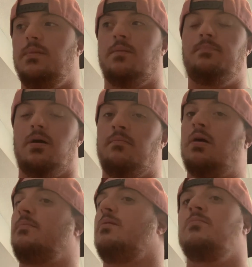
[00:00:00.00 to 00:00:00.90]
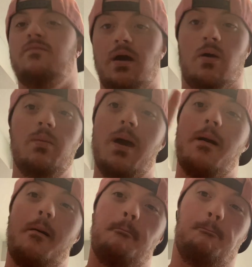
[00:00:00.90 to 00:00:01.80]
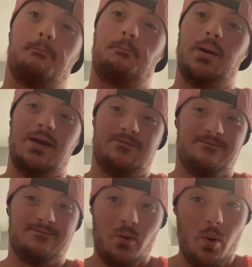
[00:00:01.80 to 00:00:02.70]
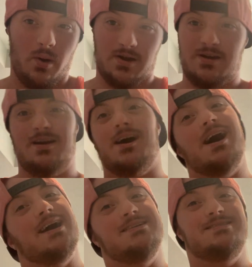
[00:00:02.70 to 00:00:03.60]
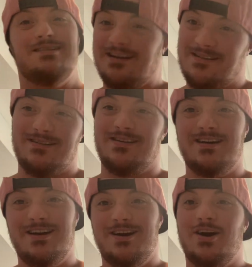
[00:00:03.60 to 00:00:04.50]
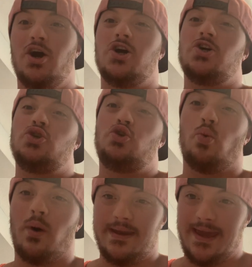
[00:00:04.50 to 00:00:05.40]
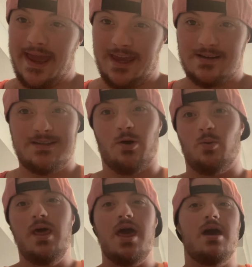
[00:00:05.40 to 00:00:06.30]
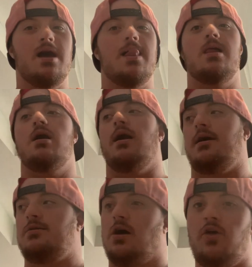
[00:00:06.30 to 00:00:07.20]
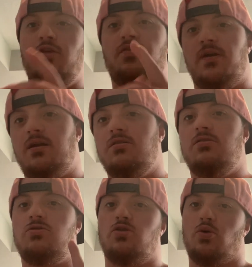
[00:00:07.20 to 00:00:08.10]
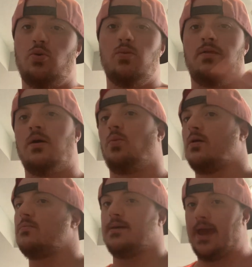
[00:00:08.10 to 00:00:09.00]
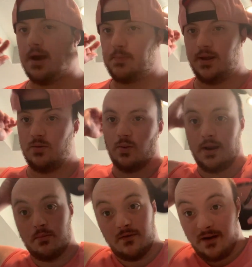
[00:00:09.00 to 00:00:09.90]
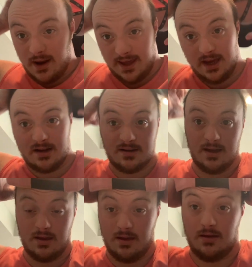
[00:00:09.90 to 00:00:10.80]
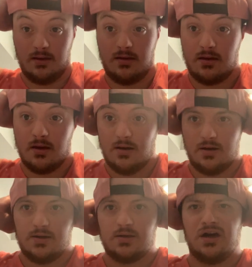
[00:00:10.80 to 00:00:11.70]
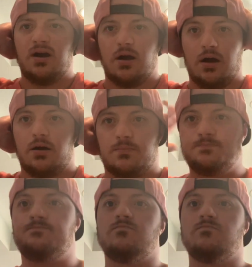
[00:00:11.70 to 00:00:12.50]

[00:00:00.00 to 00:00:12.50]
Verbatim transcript: yep, I'm going to be moving out before I turn 28 years old. And other things, too, that will be happening when I move out of here is um,